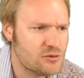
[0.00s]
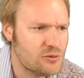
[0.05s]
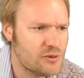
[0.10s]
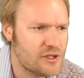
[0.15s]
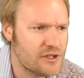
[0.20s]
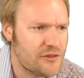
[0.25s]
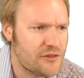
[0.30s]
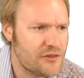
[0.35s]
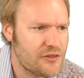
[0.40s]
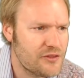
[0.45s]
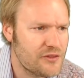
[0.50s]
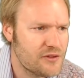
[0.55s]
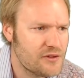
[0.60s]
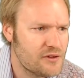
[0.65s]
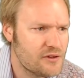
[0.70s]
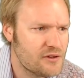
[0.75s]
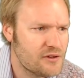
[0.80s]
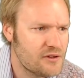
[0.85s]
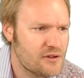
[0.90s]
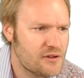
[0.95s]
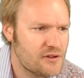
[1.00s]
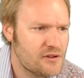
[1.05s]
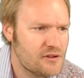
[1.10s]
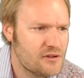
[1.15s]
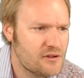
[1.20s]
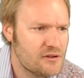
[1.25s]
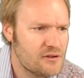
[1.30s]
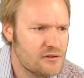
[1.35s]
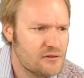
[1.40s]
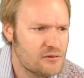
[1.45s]
with
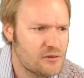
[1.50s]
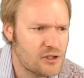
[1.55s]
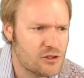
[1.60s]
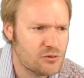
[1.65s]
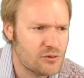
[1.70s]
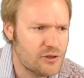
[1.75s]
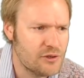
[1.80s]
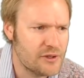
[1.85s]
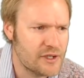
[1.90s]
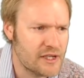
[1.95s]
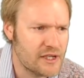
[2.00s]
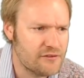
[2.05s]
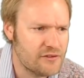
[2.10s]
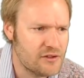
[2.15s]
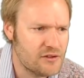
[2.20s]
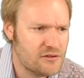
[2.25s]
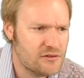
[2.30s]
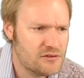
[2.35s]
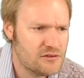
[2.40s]
what we were given.